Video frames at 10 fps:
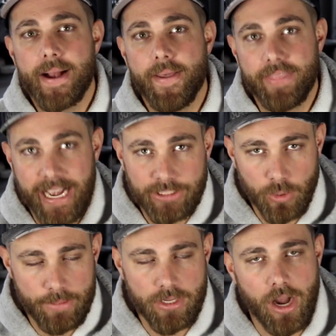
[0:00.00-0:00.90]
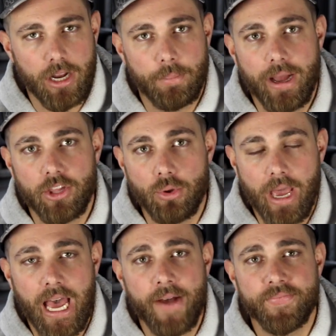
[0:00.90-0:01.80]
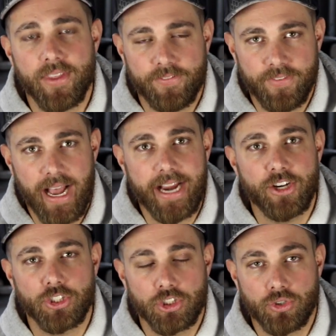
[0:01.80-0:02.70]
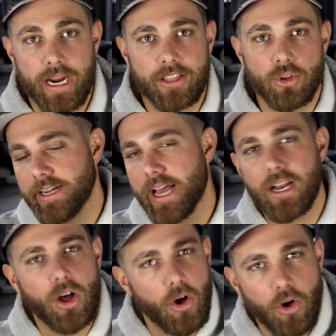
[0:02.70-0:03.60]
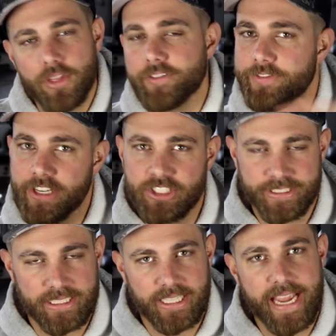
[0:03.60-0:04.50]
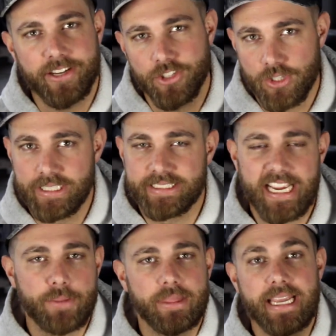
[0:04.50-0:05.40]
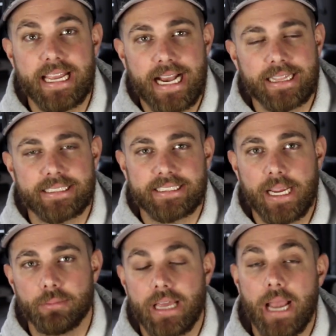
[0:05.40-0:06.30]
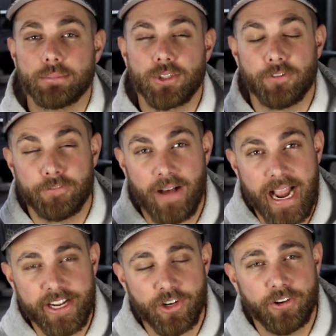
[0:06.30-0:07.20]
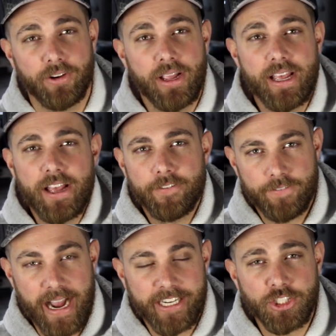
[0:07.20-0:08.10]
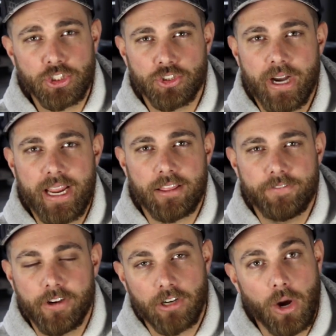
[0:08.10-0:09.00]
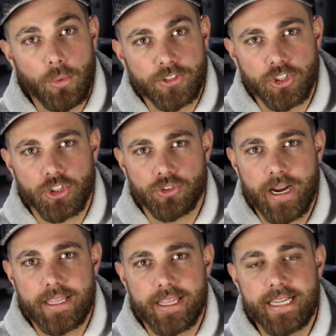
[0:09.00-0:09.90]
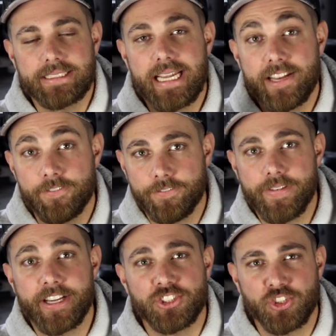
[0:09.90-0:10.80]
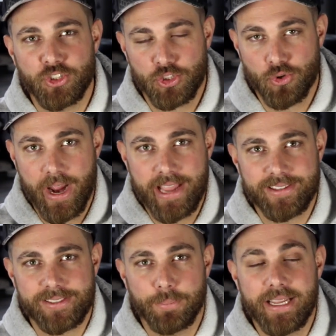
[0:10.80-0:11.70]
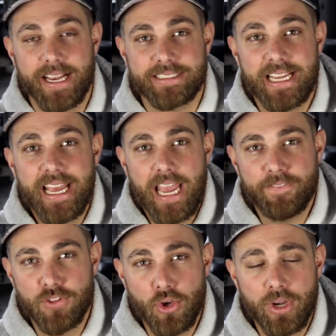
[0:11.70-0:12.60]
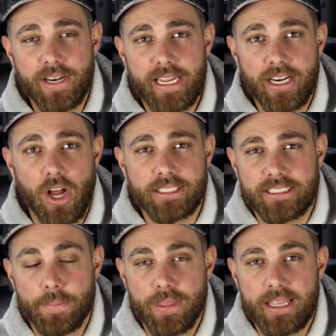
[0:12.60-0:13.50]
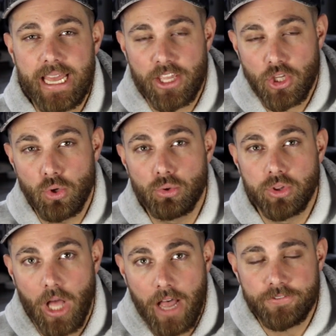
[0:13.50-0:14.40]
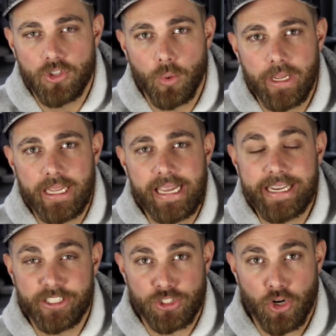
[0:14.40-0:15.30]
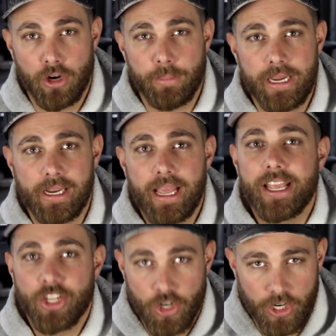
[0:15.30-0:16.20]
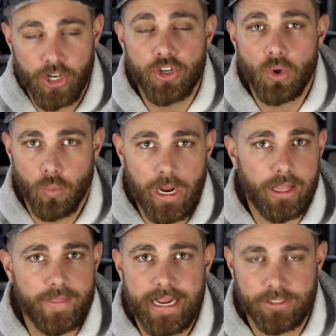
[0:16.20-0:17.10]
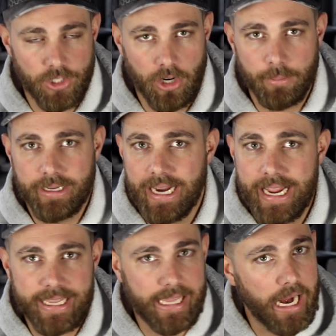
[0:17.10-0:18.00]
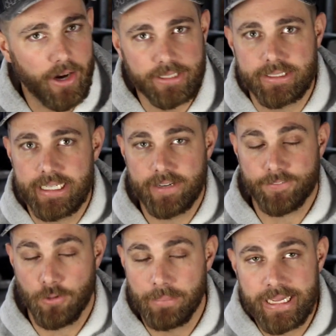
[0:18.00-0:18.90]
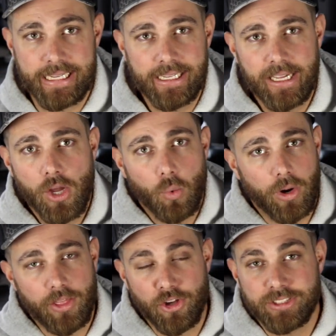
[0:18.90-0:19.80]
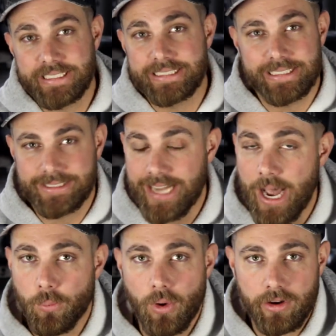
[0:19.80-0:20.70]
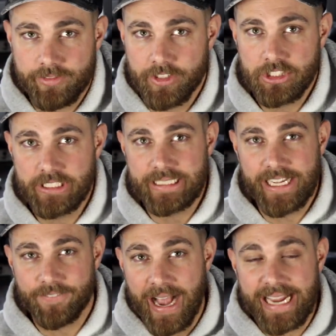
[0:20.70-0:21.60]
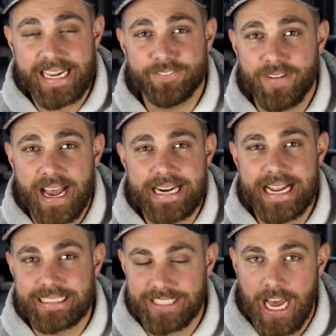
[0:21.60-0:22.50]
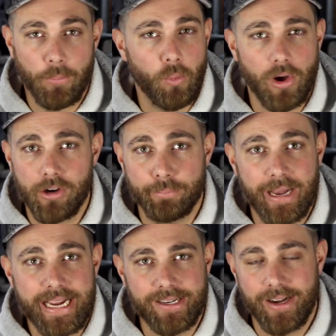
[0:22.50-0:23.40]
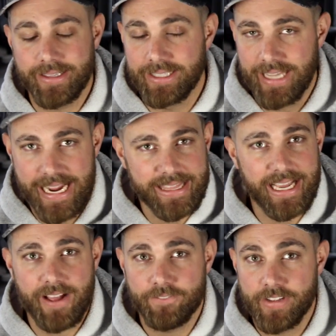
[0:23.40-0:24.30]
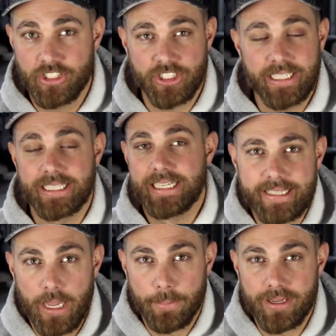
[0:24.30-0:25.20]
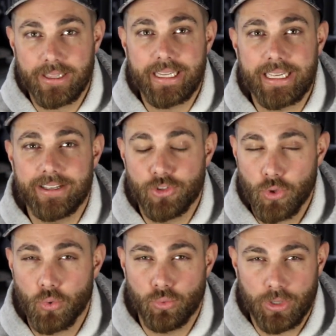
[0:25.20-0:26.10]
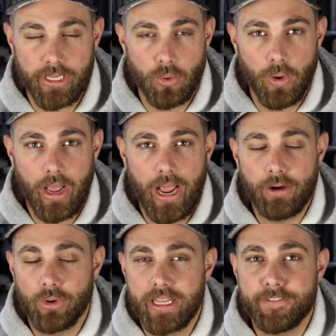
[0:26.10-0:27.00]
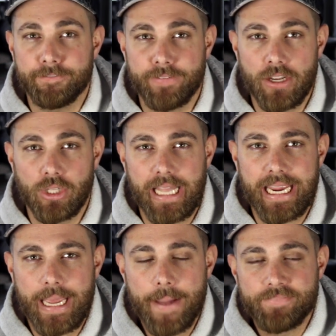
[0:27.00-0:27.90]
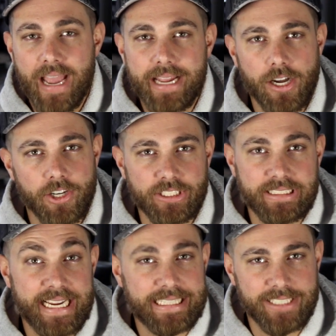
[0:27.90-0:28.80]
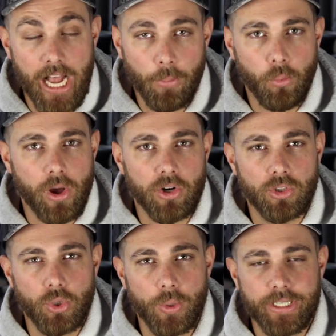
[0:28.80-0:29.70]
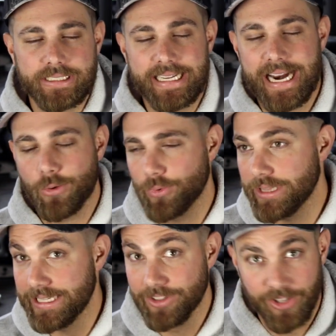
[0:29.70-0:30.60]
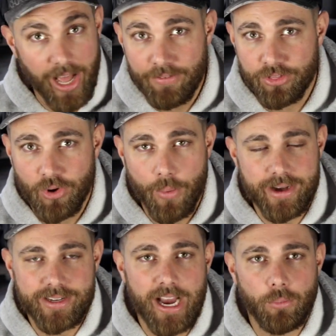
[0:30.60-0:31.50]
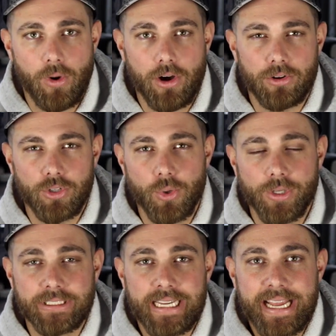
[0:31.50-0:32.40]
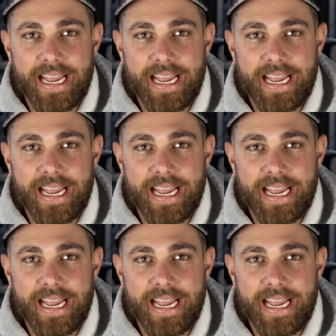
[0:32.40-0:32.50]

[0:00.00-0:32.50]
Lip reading: And that's what I'm talking about. You have to find your strength. Not all the fish in the lake do the same thing at the same time. So find your strength, figure out what your strength is, and fish your strengths. Because if you can get on something that you love doing in a tournament, you're gonna do well in that tournament. I guarantee it. For me, one of those things is topwater fishing. If I can find a topwater bite on the lake that I'm fishing, I typically can do really well. I really feel like I understand topwater lures, and I really love throwing topwater lures.